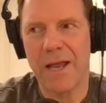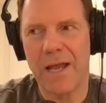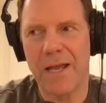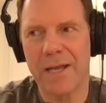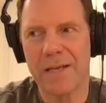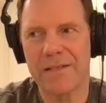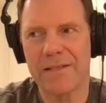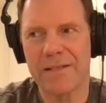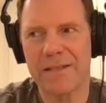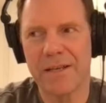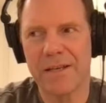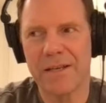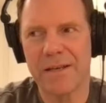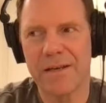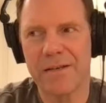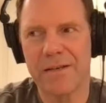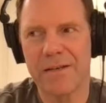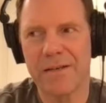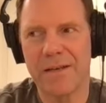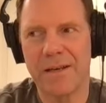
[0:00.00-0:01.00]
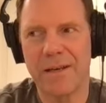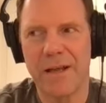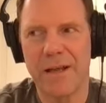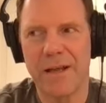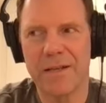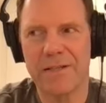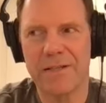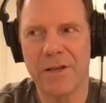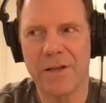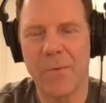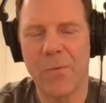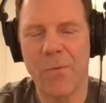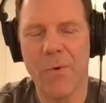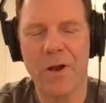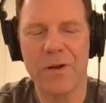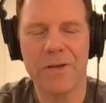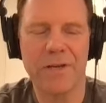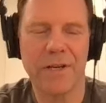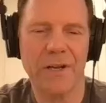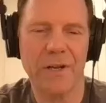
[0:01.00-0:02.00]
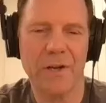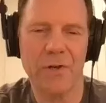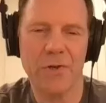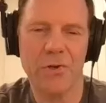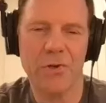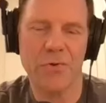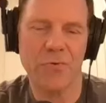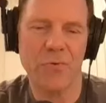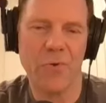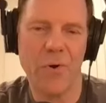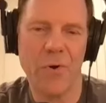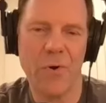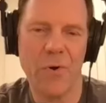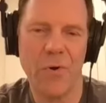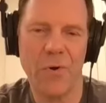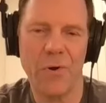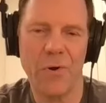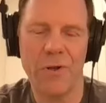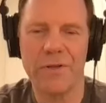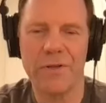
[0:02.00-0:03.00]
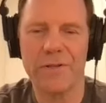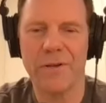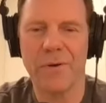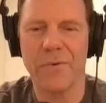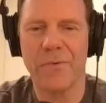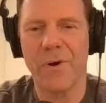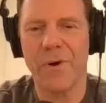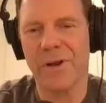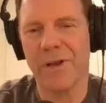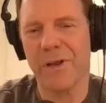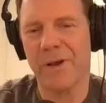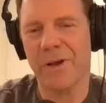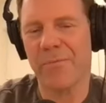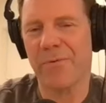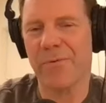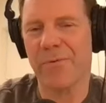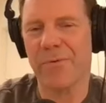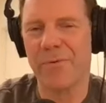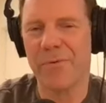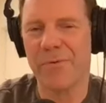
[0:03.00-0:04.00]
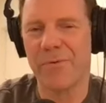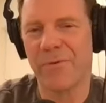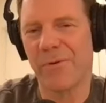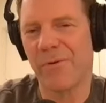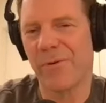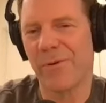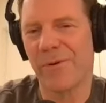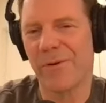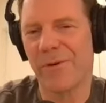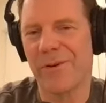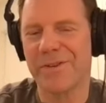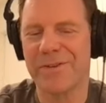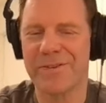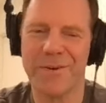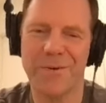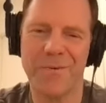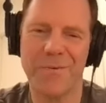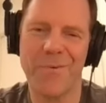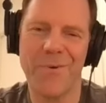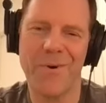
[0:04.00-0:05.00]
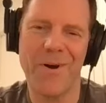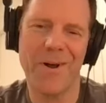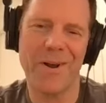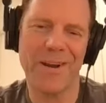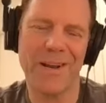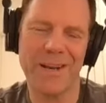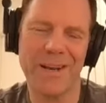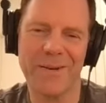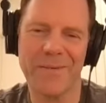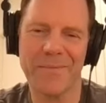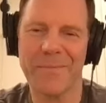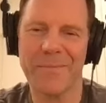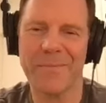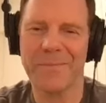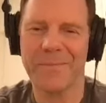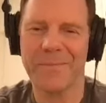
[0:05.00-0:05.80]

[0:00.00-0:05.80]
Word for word: is it is it wanting control? Is it wanting approval? Is it wanting